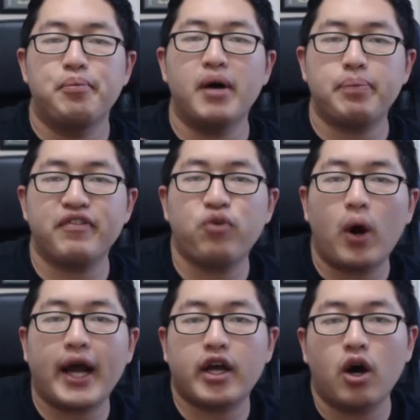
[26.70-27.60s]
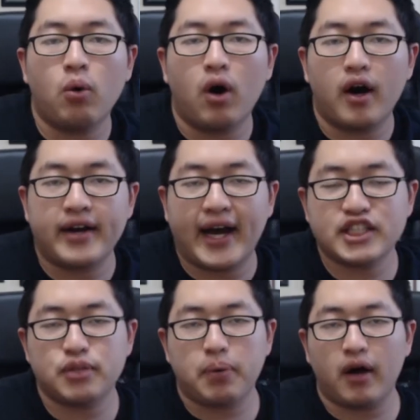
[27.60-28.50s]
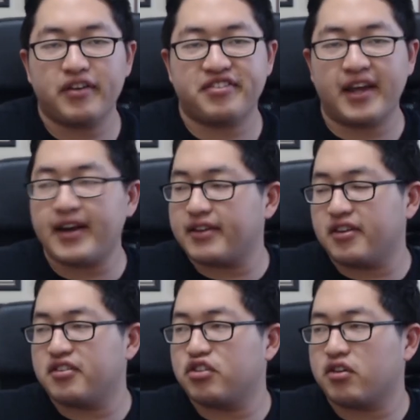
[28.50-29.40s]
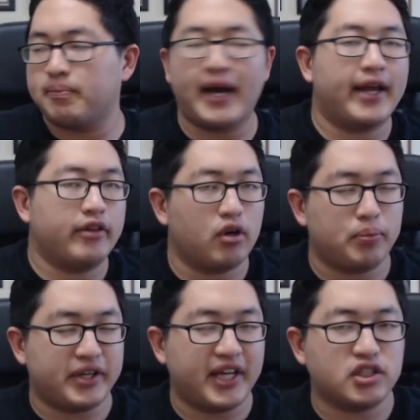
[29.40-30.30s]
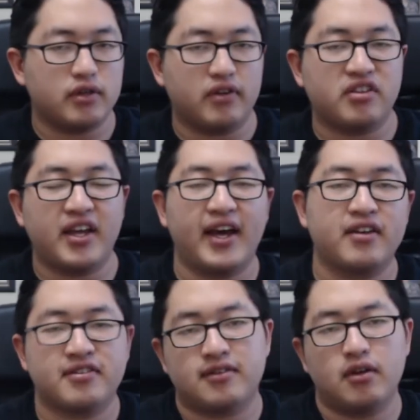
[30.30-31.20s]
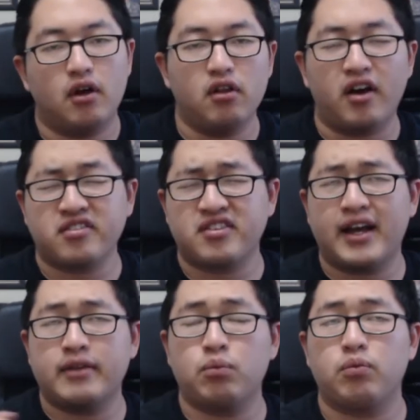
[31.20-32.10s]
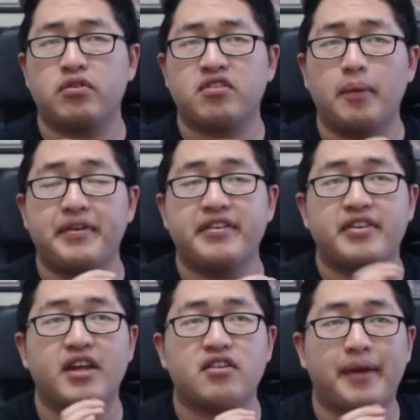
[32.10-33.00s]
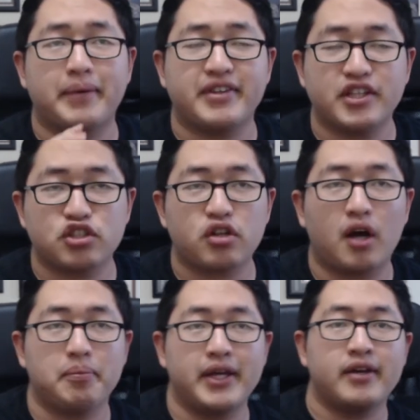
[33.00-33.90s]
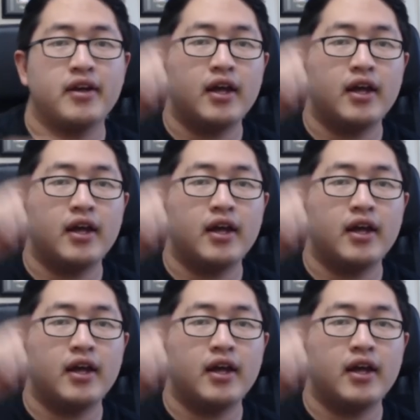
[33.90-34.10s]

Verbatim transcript: But before I go on, I should probably say that this is just my interpretation of the text alongside some of the things that my teacher taught me.